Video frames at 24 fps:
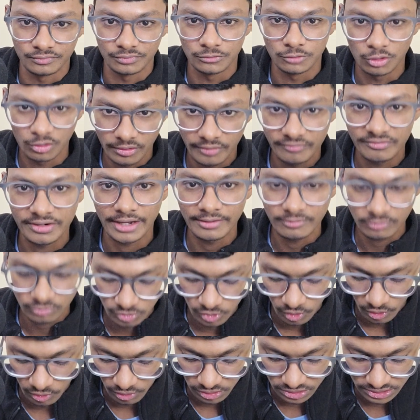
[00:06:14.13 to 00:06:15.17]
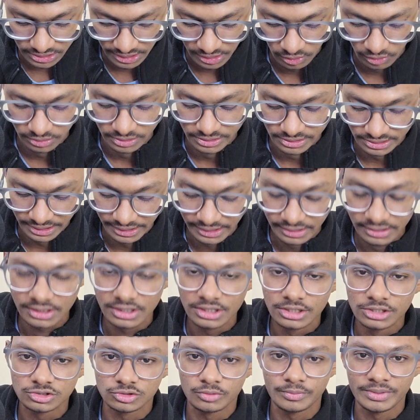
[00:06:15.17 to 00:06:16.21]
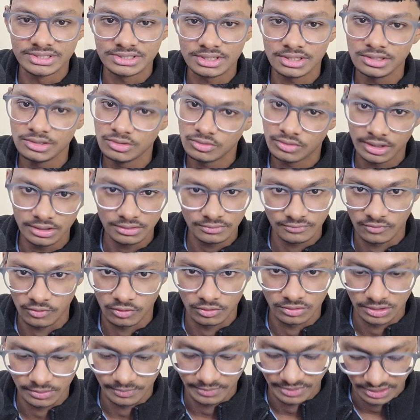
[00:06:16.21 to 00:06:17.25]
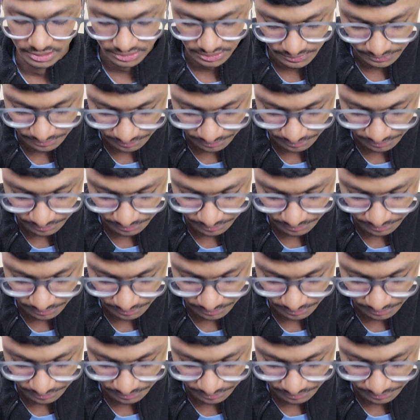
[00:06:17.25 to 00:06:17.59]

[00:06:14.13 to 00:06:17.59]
you don't have time to study all this, right? So basically you can follow that playlist.